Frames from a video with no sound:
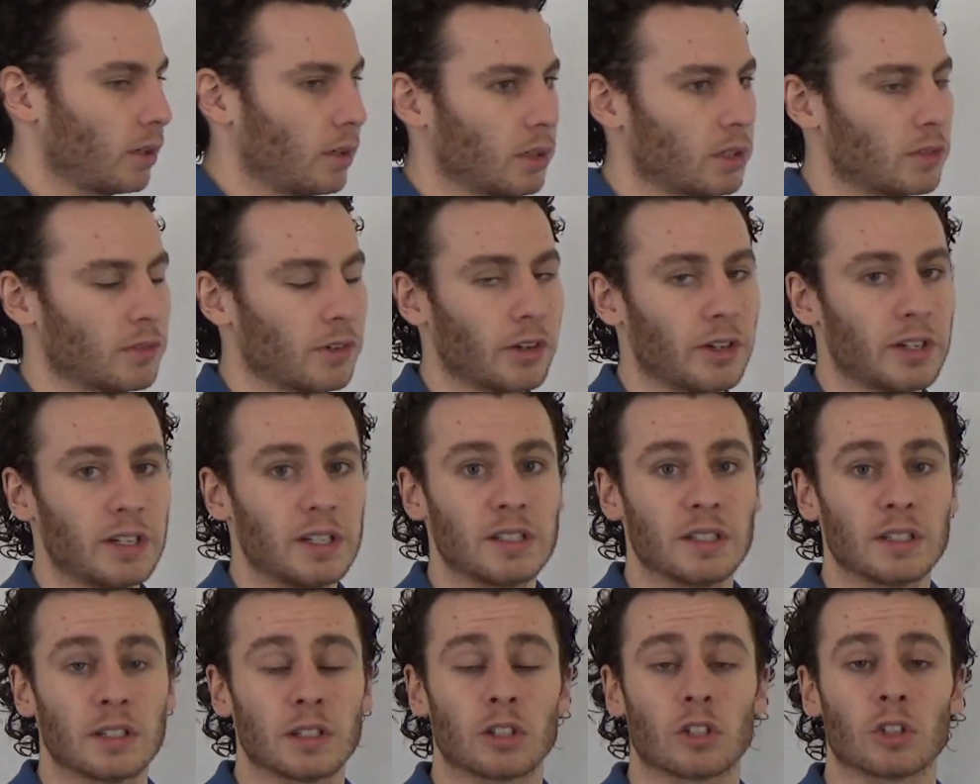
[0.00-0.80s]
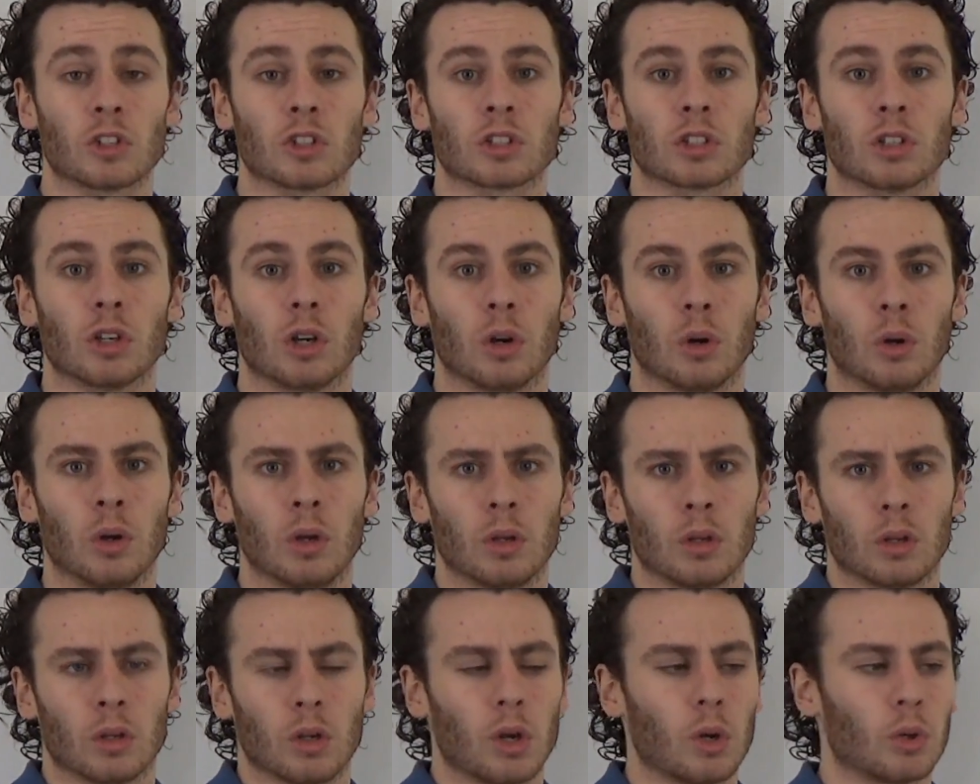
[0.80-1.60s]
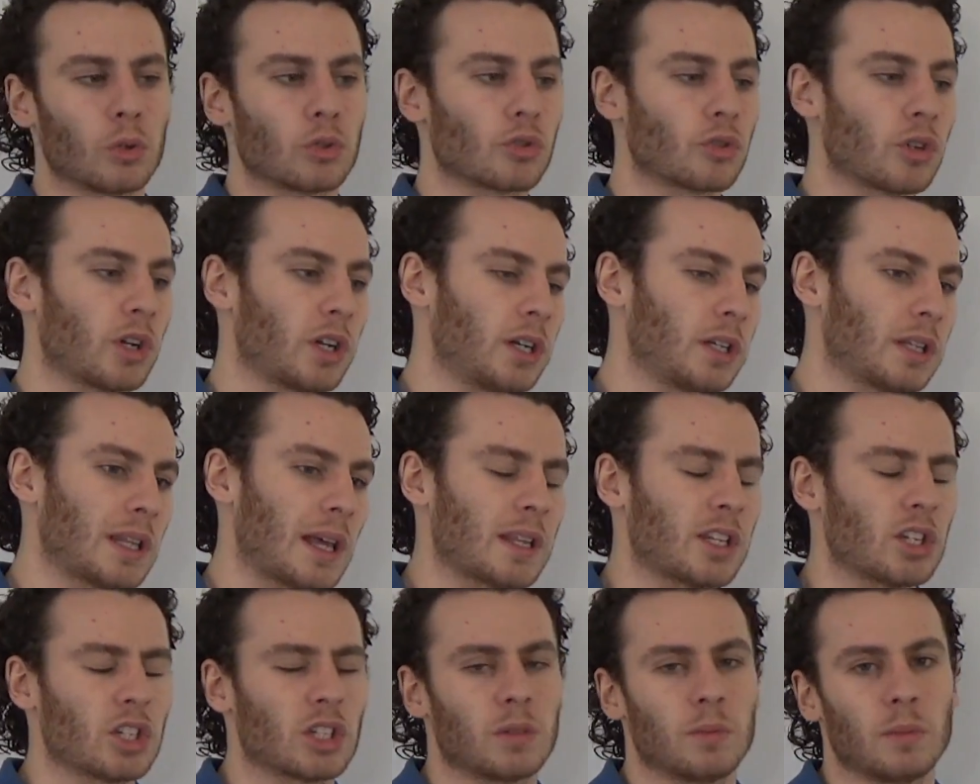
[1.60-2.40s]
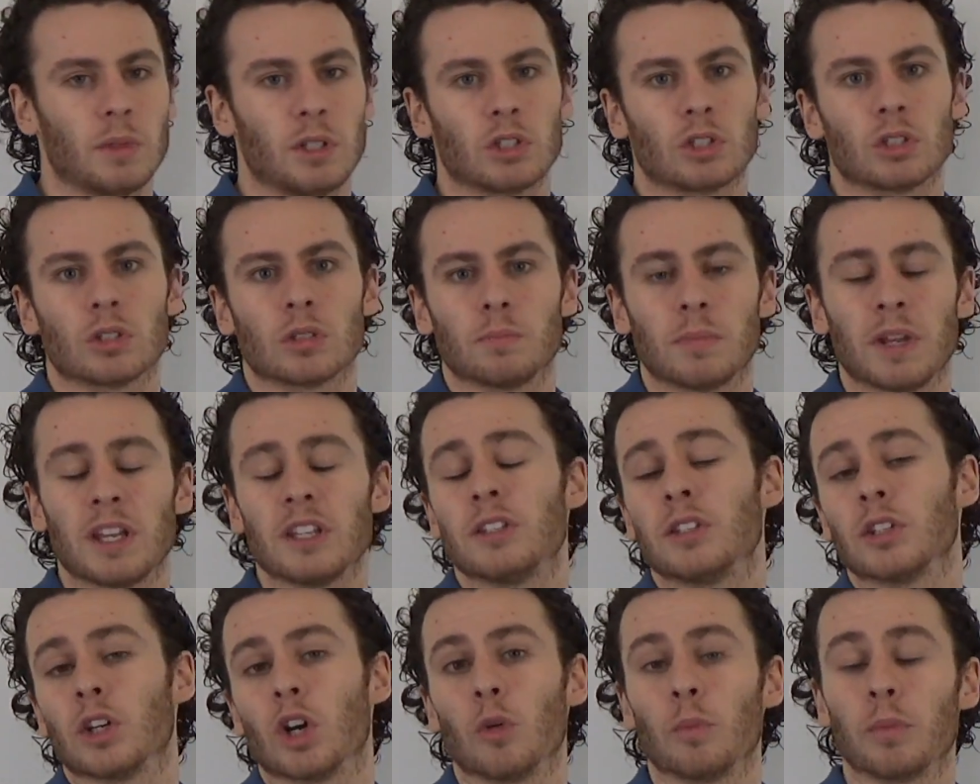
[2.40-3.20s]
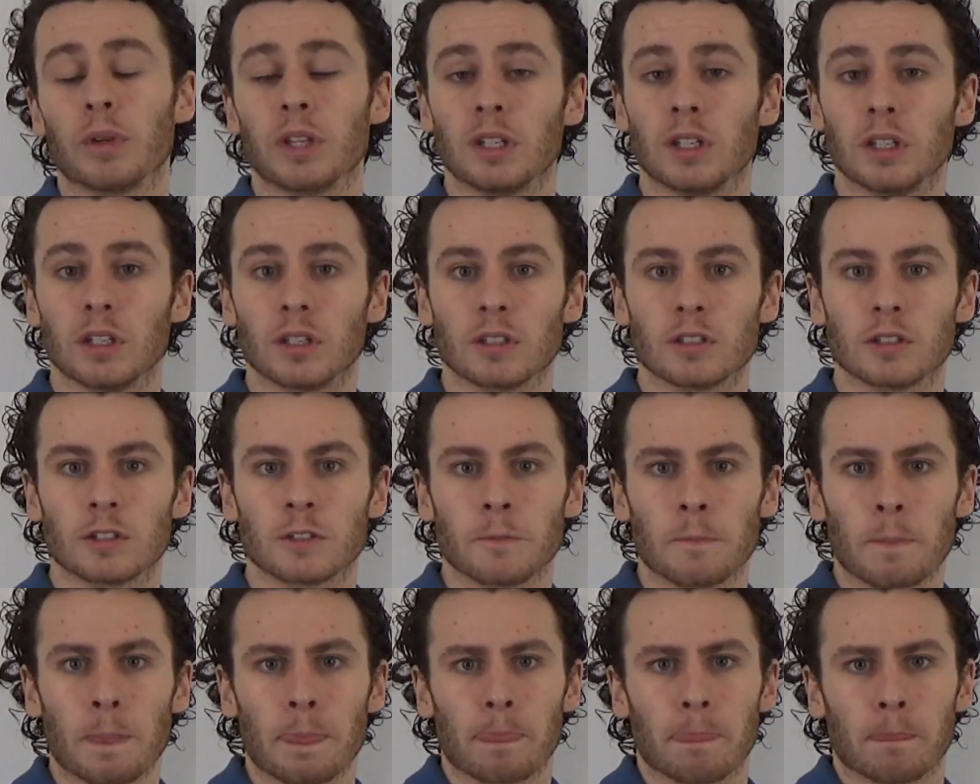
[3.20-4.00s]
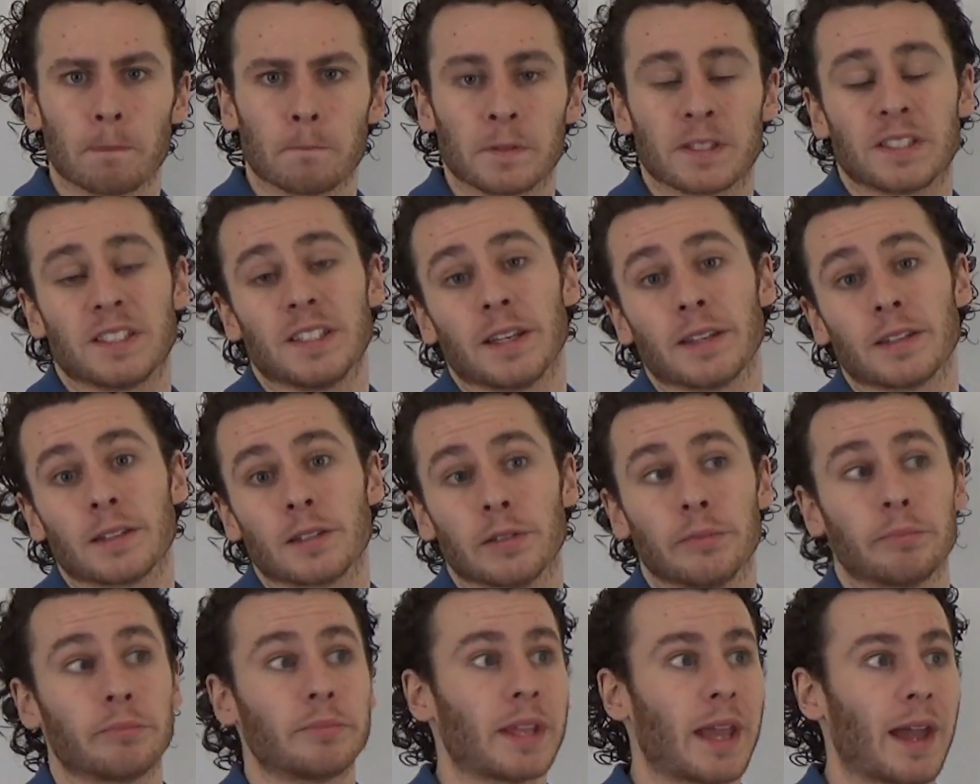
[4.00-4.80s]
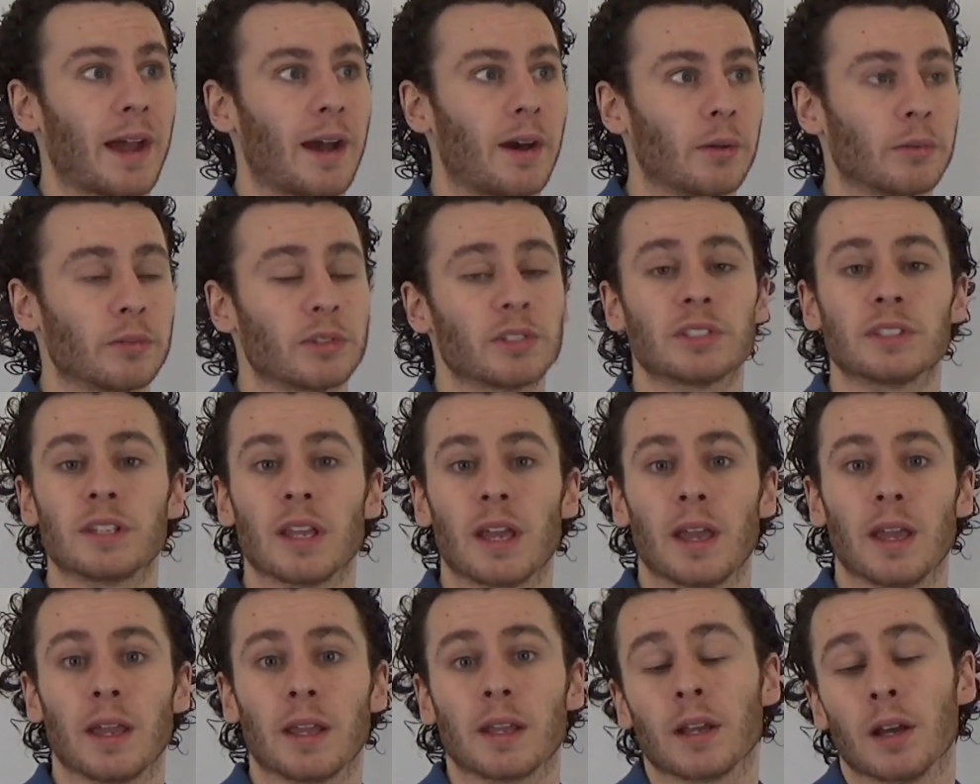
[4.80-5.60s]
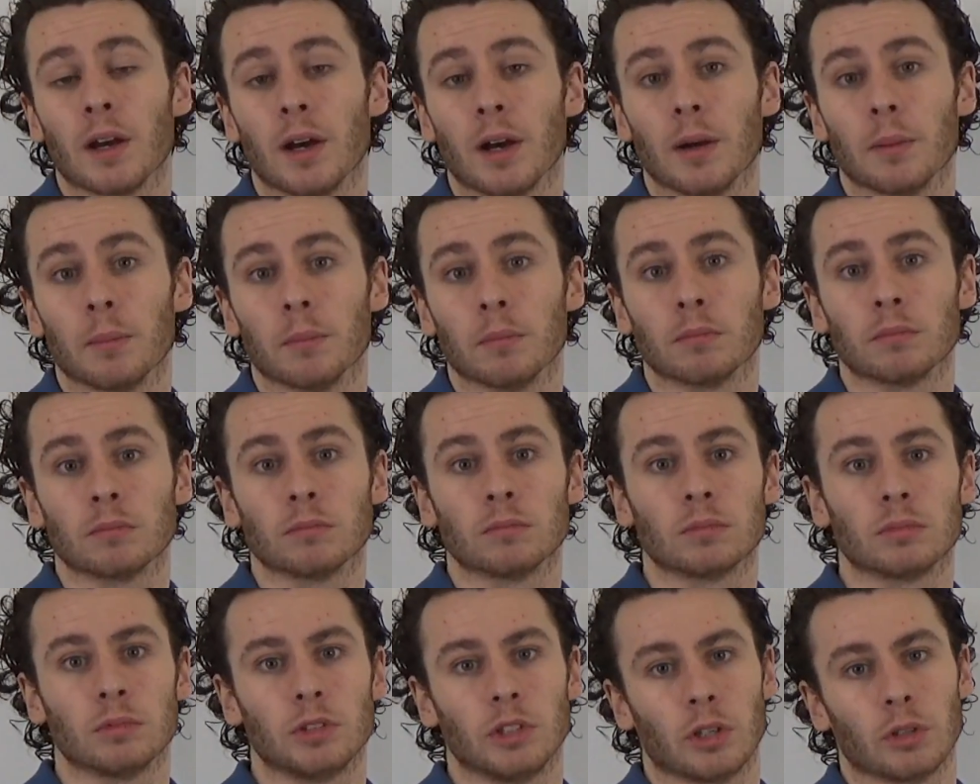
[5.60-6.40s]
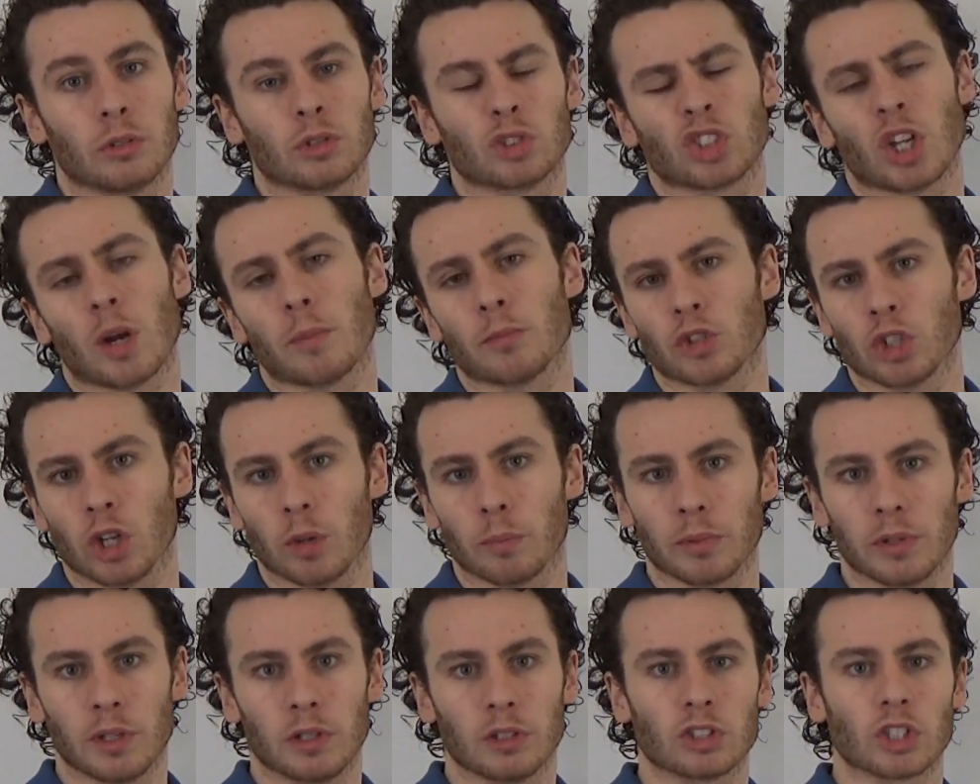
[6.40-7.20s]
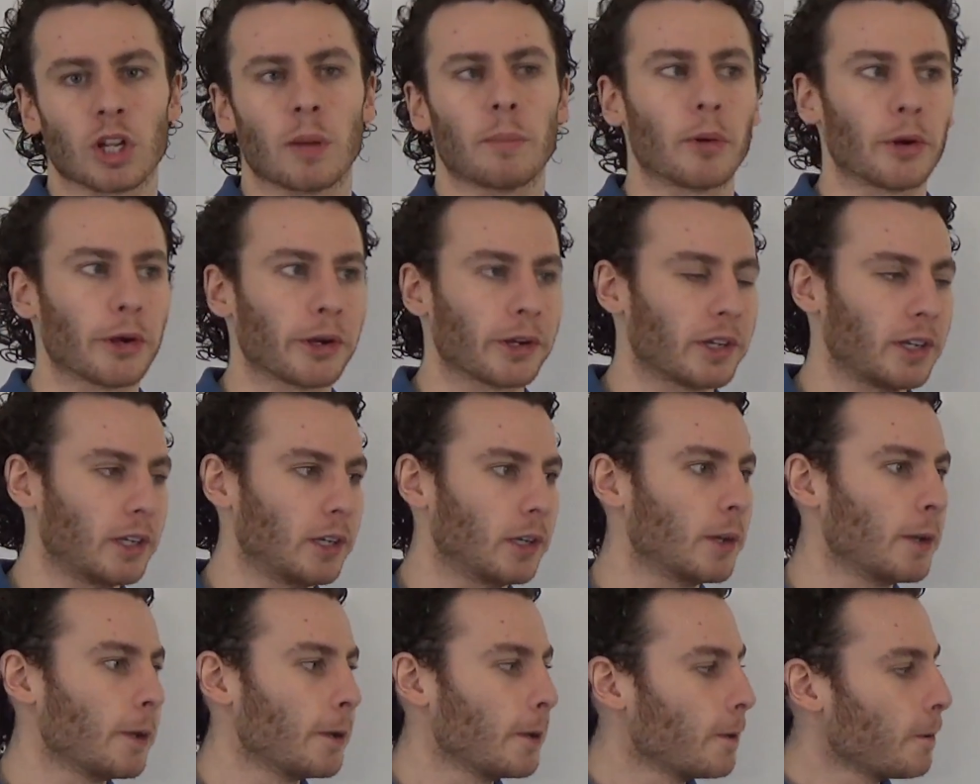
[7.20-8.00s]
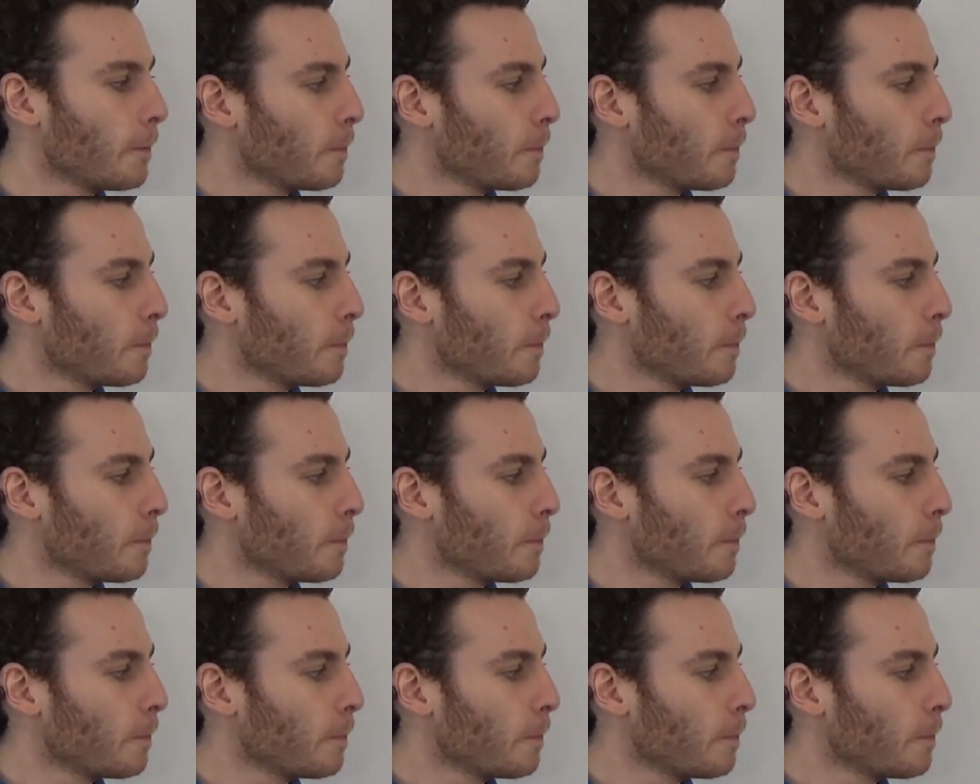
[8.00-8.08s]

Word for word: and it's very easy to just go, oh, training, that just means basic obedience. Sit, down, stay, come, stop jumping, stop barking.